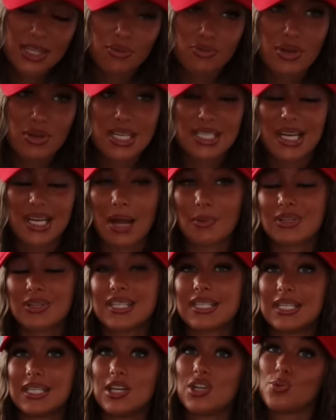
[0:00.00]
the reason I was
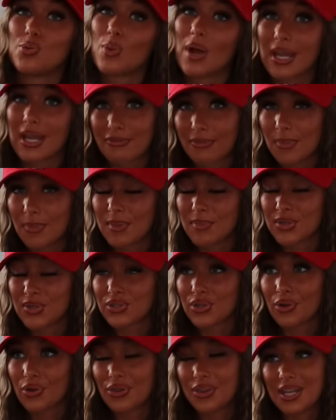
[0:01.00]
steered away from the
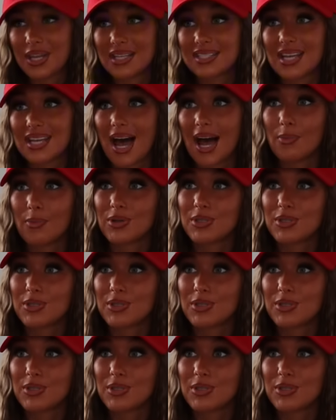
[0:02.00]
musical theatre